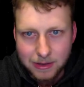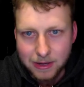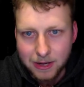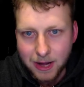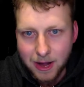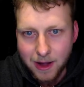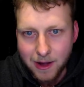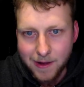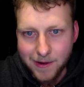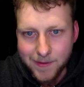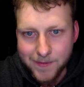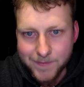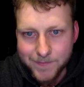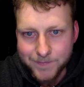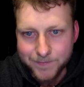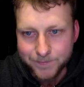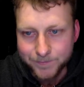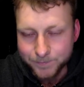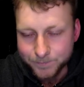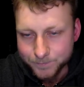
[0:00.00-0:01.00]

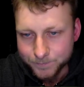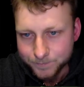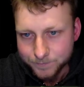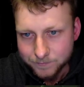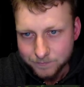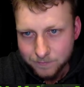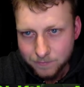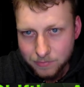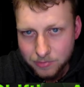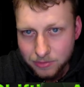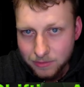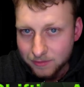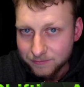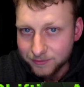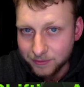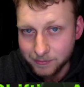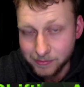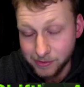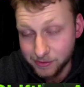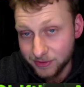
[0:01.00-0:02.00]
Um,
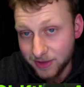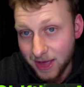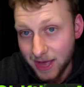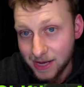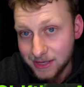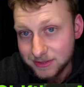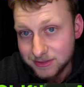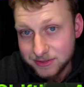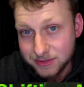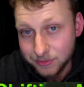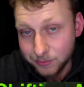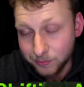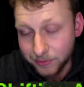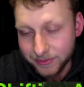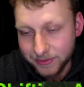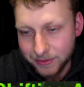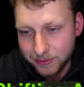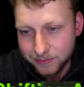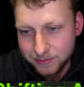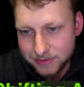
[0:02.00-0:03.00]
from Earth X, the
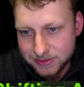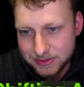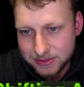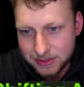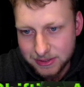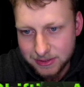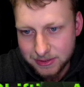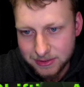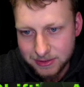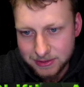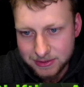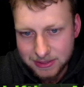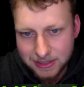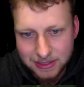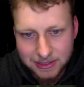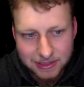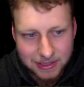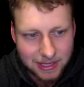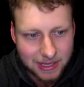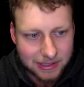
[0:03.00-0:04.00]
one that was uh,
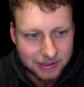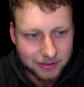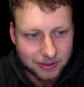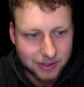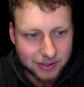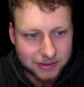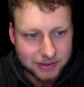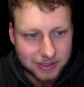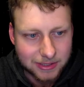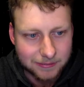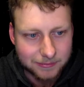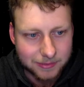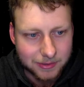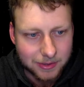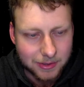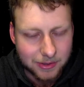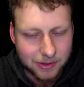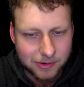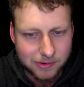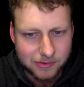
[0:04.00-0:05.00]
they they had locked up,
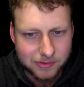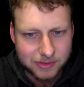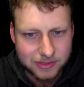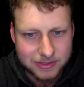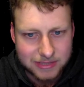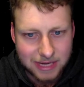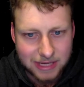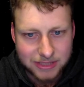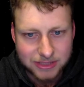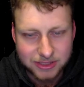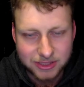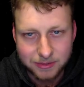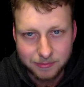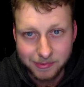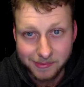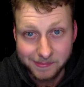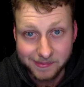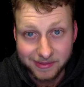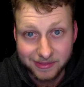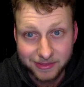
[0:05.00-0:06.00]
who is actually
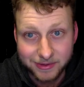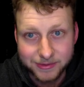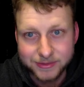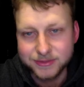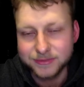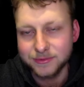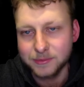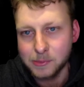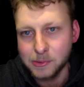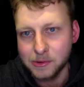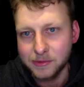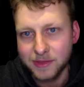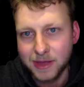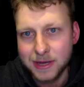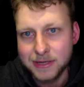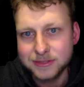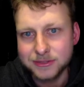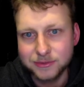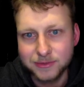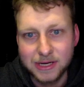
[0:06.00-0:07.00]
Prometheus from Earth
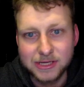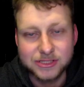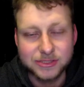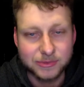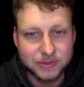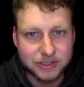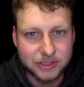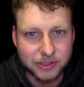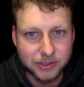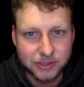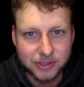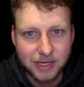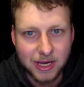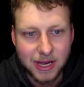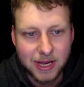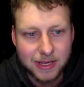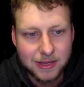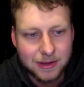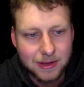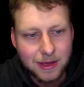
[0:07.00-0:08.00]
X, who actually was a good
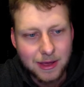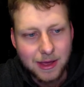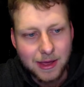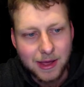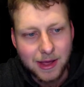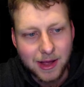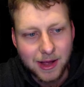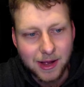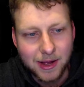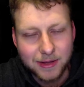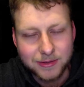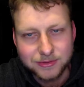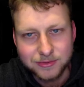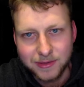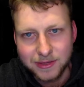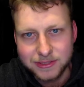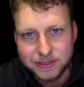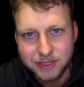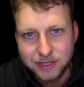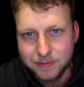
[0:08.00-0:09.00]
guy. Uh, so
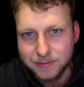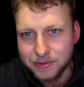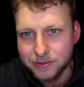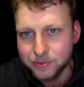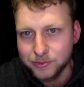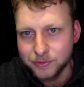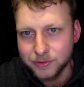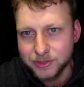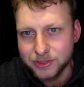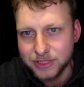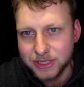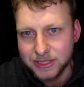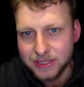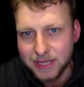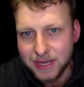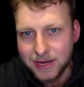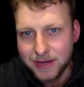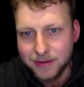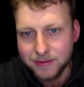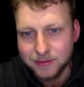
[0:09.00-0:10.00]
that's going to be cool to check
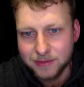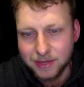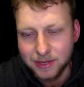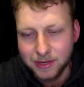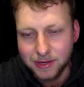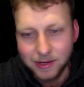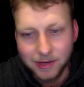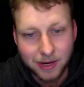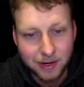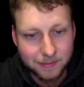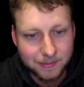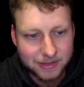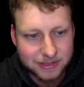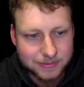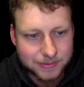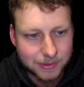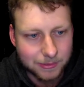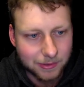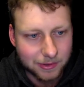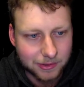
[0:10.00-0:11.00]
that out. it kind of
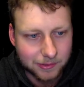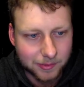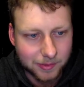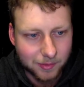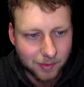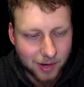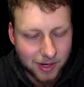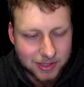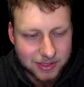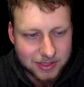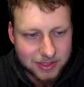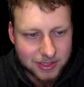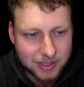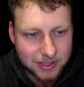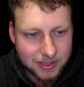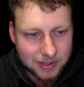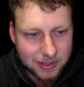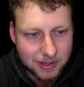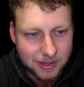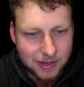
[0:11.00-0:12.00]
makes me want to rewatch
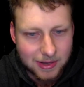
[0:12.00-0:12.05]
the.